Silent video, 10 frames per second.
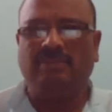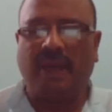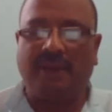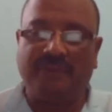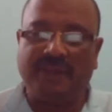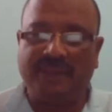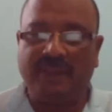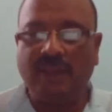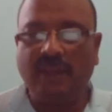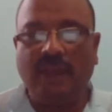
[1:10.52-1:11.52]

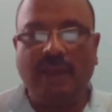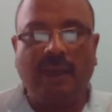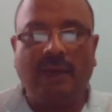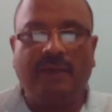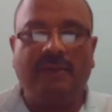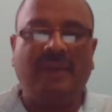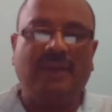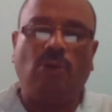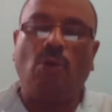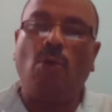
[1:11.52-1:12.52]
paraphrasing,
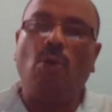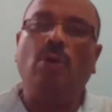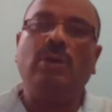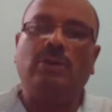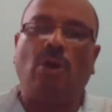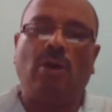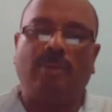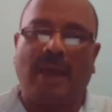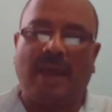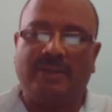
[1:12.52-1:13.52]
that all
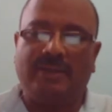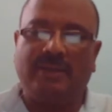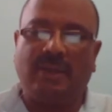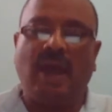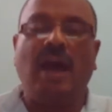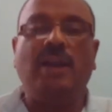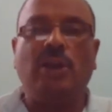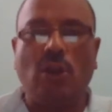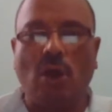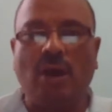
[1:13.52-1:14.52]
dogmas are
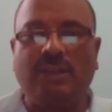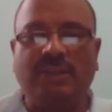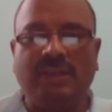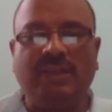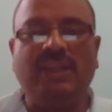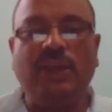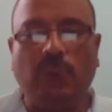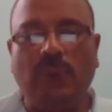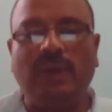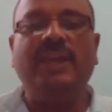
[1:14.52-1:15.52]
not
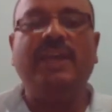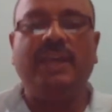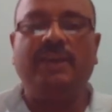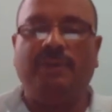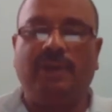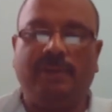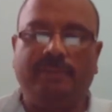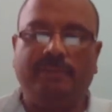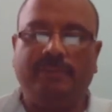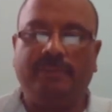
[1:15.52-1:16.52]
equally evil.
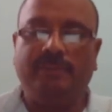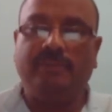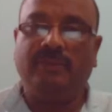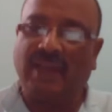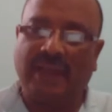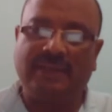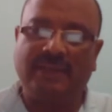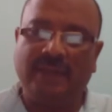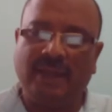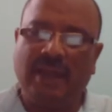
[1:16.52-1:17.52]

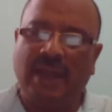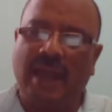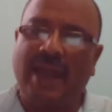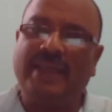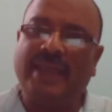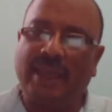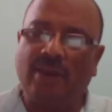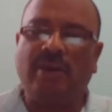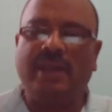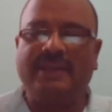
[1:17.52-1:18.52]
Thus, I
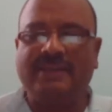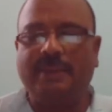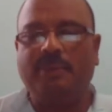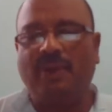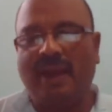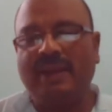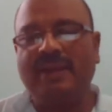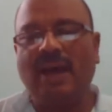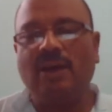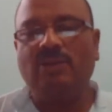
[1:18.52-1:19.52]
cannot accept running
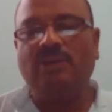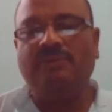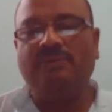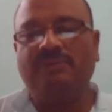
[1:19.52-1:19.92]
down of